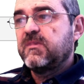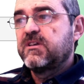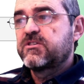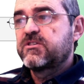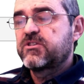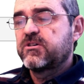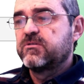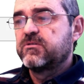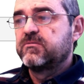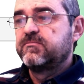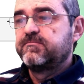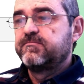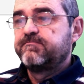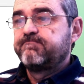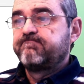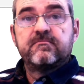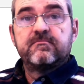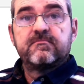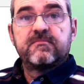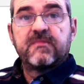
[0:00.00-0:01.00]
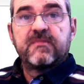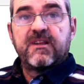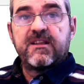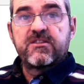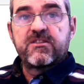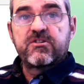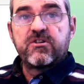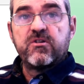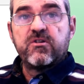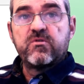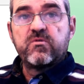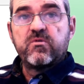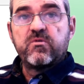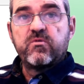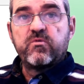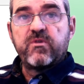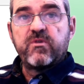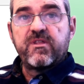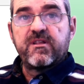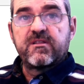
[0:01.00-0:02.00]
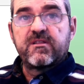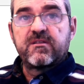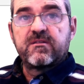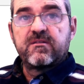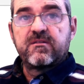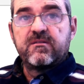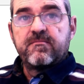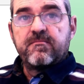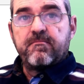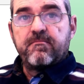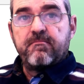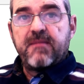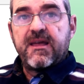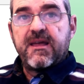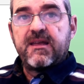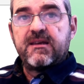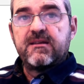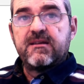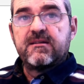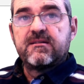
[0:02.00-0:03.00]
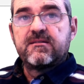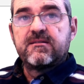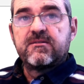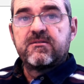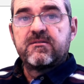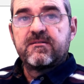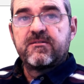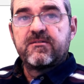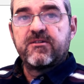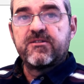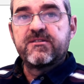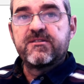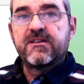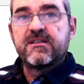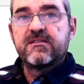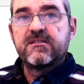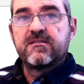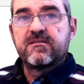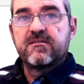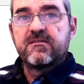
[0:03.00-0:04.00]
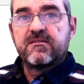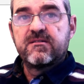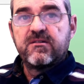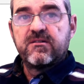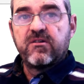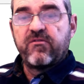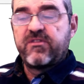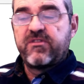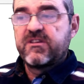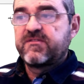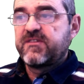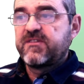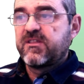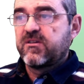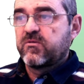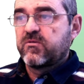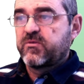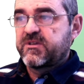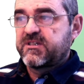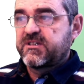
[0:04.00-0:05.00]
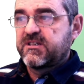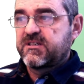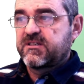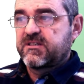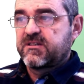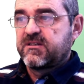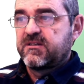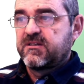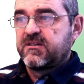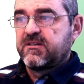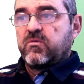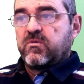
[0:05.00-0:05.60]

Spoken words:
So let's go with the main content of this video, which is